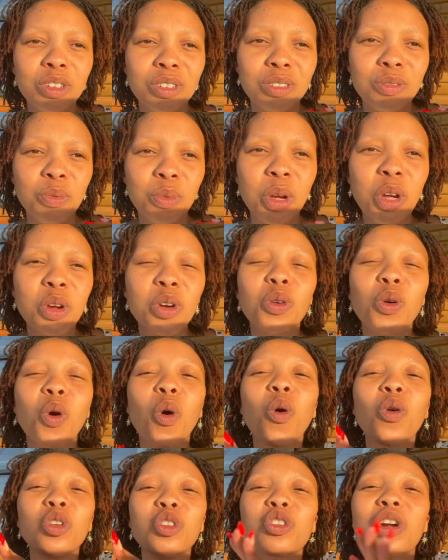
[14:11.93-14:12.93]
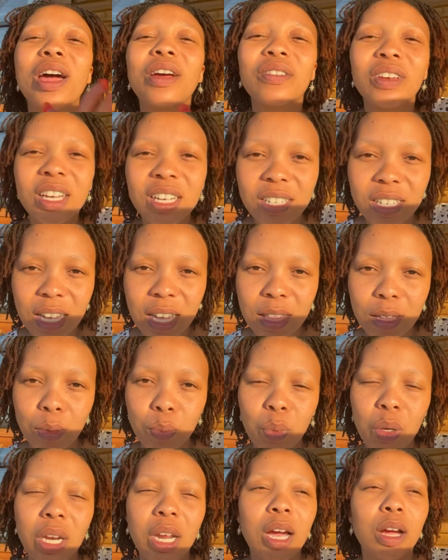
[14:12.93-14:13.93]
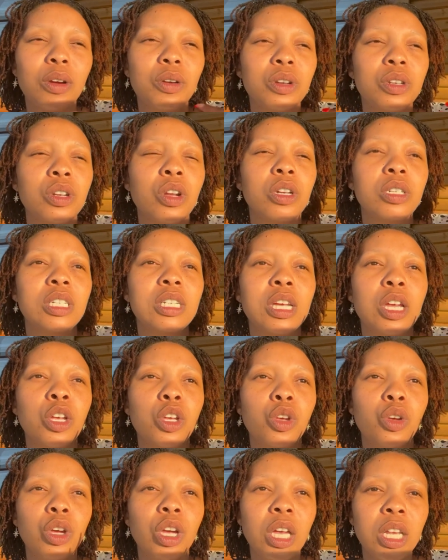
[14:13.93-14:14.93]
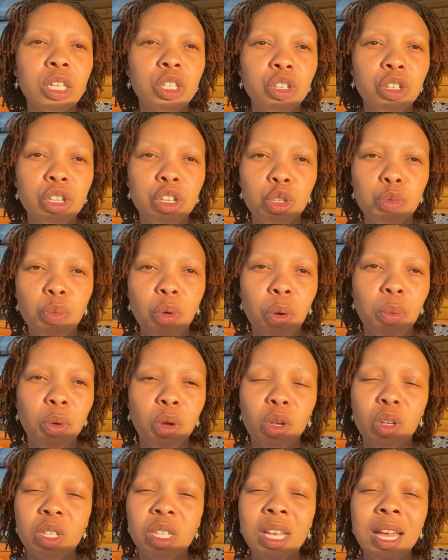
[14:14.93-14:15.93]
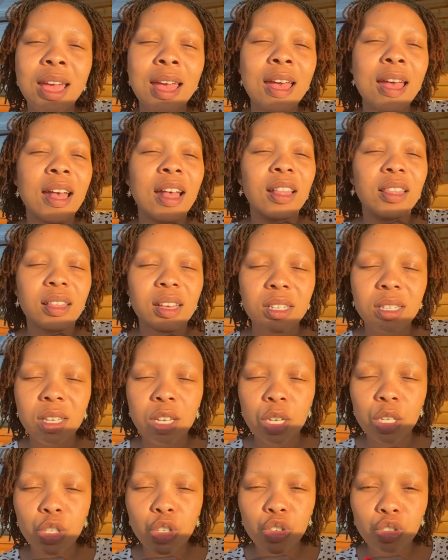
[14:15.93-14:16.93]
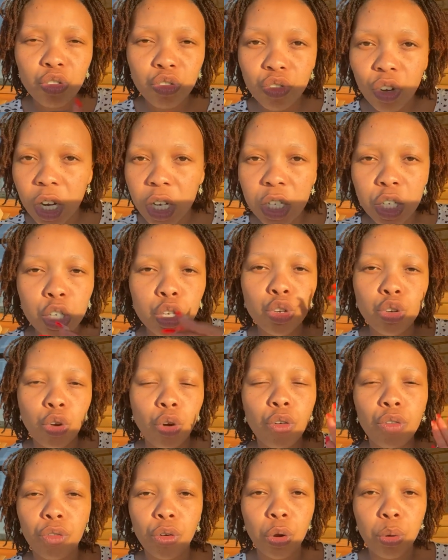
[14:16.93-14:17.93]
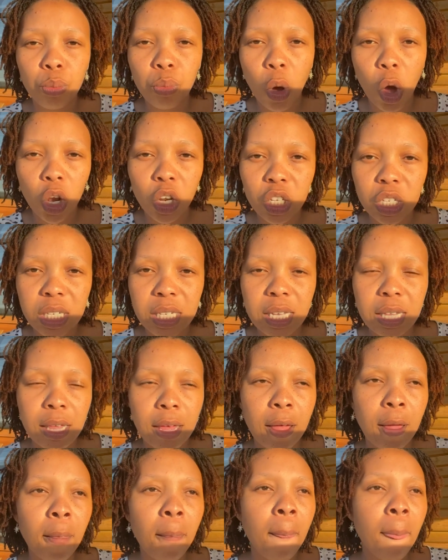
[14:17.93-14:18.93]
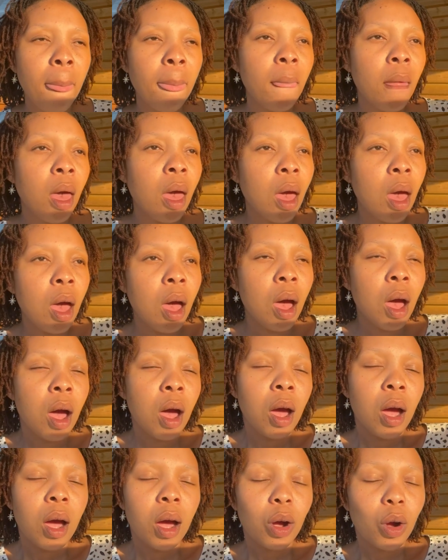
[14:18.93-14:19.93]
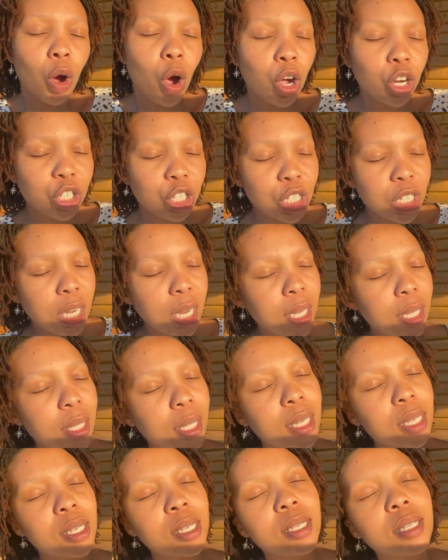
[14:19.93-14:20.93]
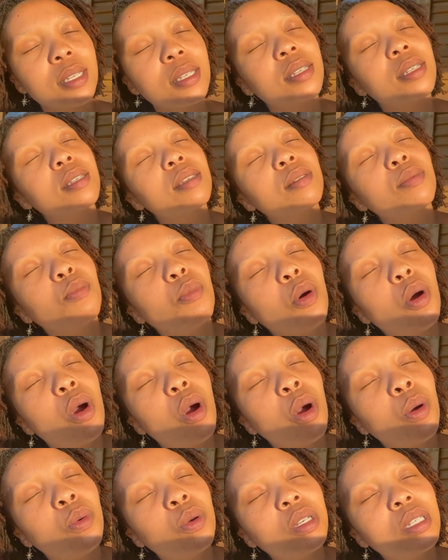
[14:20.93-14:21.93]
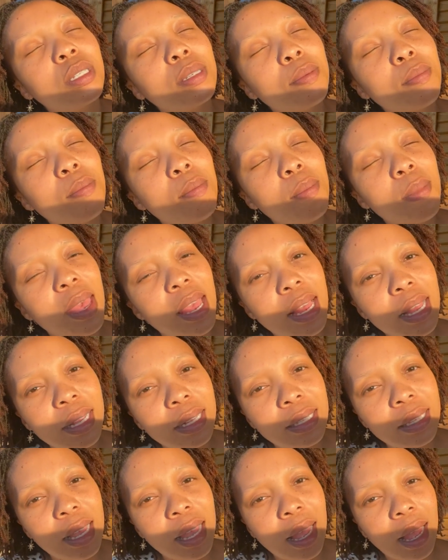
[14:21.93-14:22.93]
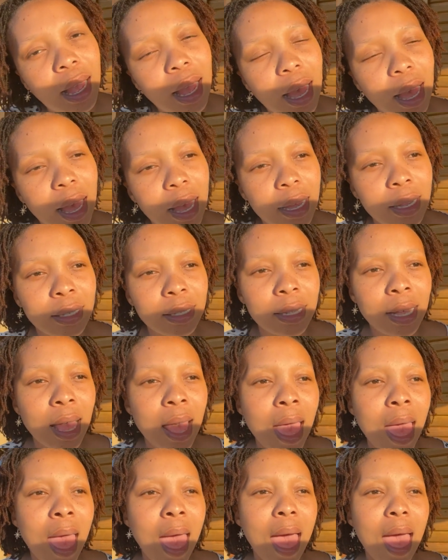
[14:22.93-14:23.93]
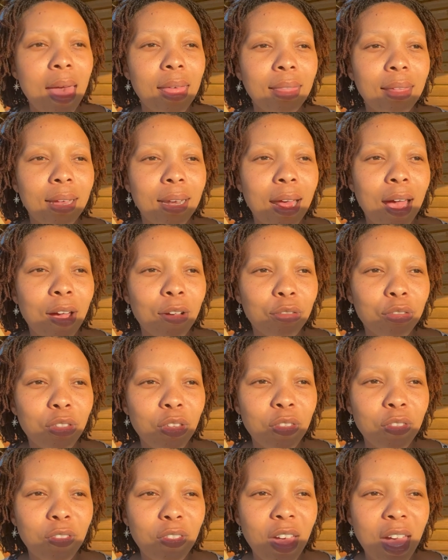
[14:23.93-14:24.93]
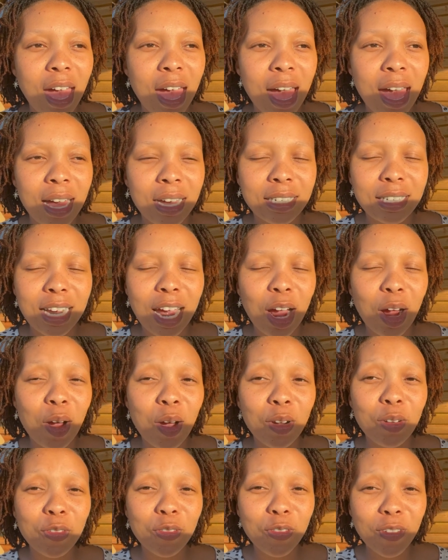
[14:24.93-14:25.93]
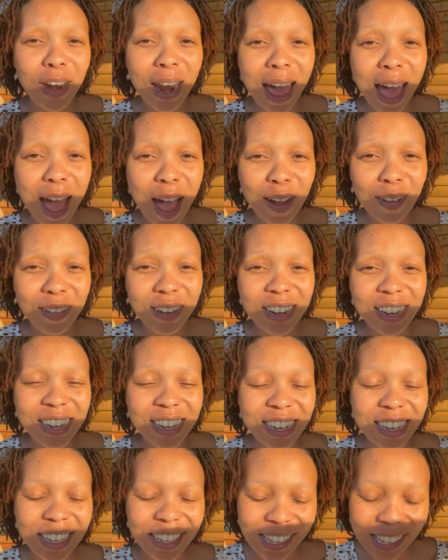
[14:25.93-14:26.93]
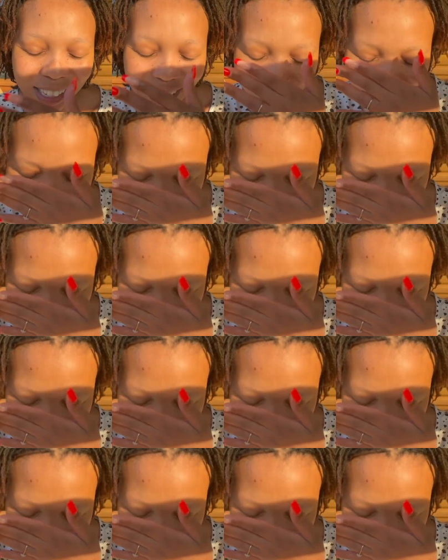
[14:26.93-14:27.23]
we could go drive in together, but I could not take you into the spa because there's a strict no phone policy there. Gosh, the spa was amazing, guys. And then after that, I got flowers.